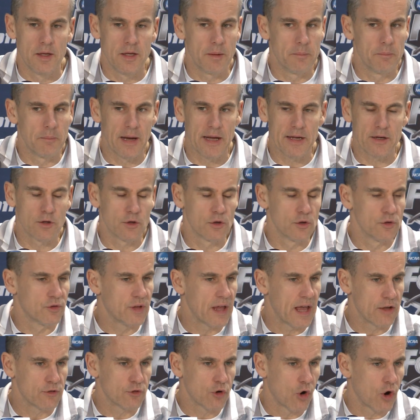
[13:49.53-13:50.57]
Michael's
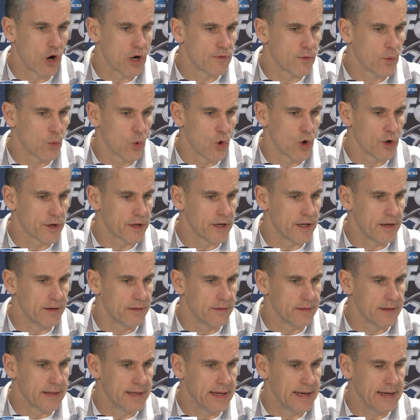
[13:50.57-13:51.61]
as hard of a
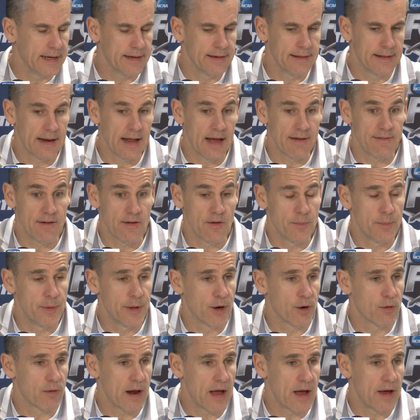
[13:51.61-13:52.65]
working kid that I've ever
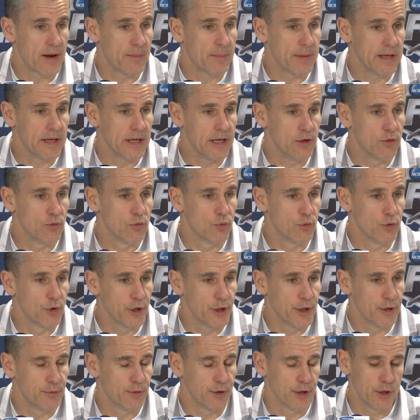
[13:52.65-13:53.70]
been around. I mean, he
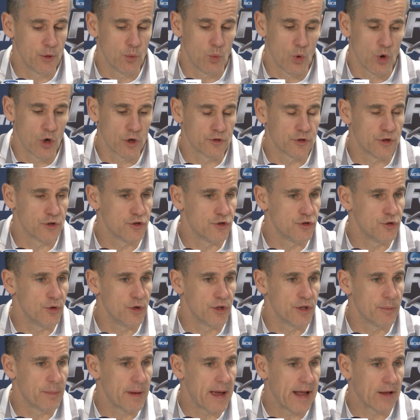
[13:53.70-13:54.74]
really, really works at
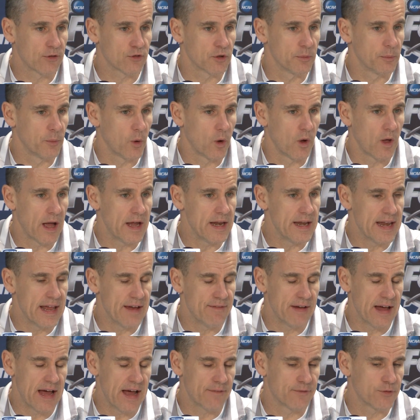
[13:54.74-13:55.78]
shooting the basketball. I
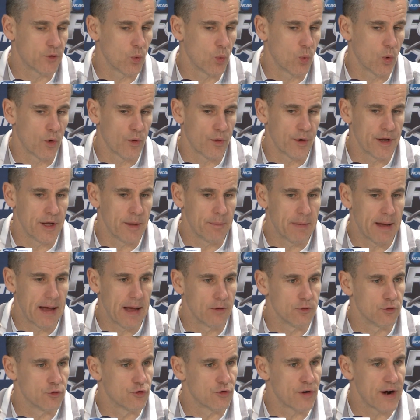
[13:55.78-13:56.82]
never have to worry
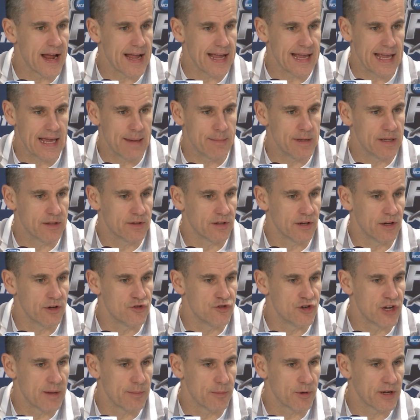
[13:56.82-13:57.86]
about dragging him into the
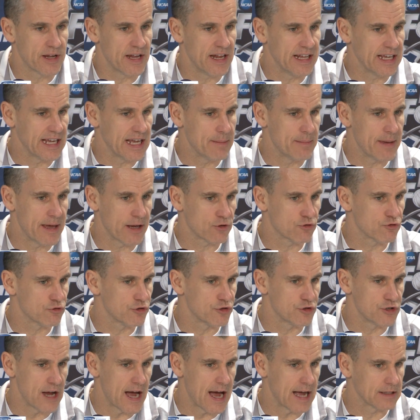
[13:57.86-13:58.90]
gym or getting him extra
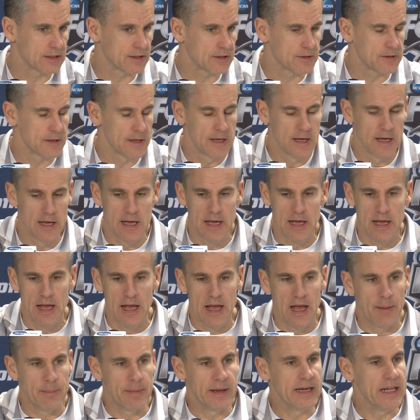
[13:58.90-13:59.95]
shots.
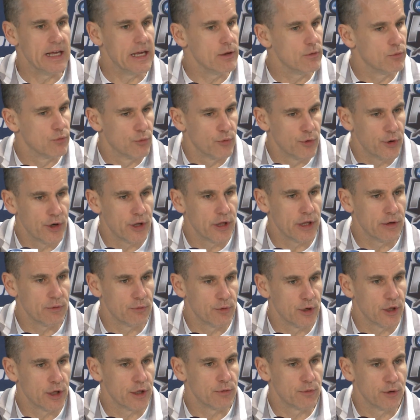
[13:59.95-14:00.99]
I mean, he really,
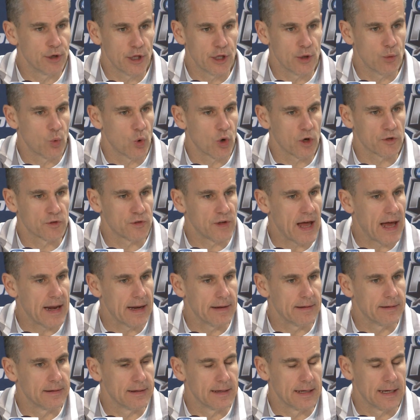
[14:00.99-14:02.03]
really, really works at
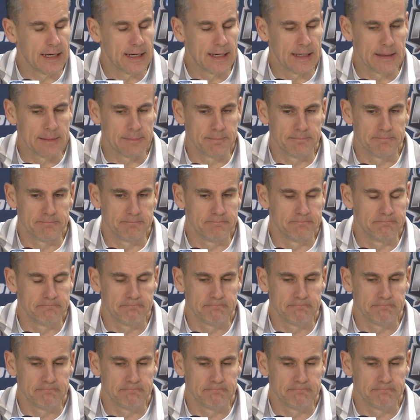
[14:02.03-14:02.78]
it. Um,